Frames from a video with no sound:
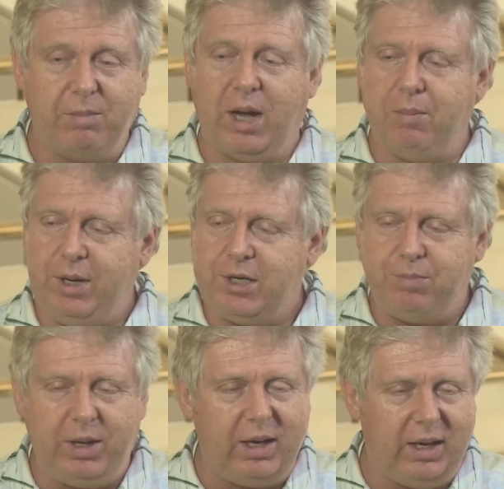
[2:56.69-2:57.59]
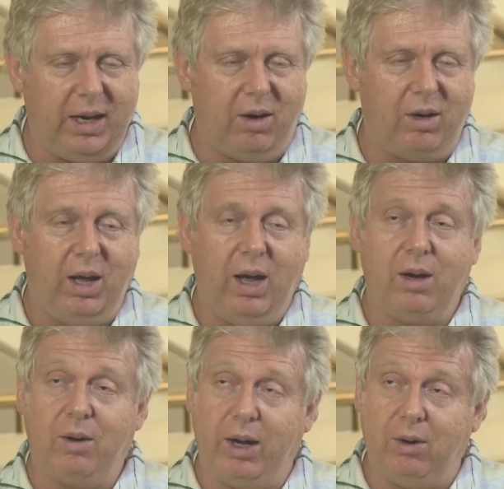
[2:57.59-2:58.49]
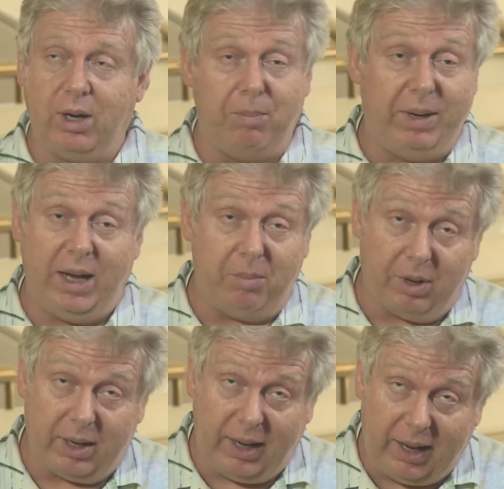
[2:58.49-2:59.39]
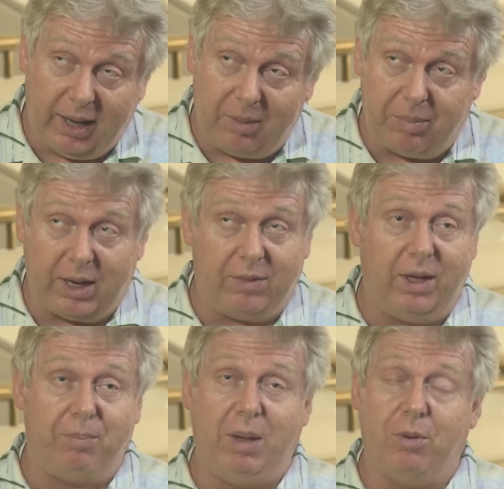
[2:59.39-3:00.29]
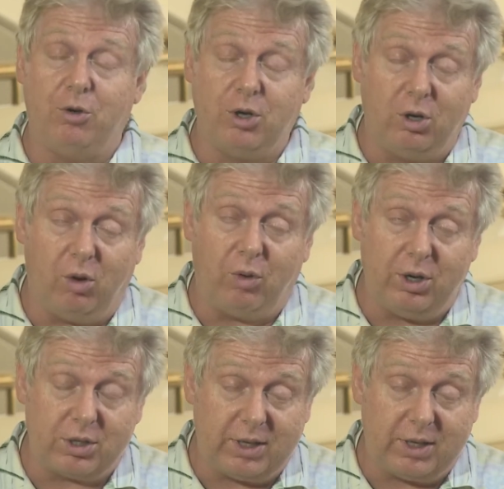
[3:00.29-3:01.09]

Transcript: And by me speaking out, no, I do not beat anybody in the head, but I think people should know where you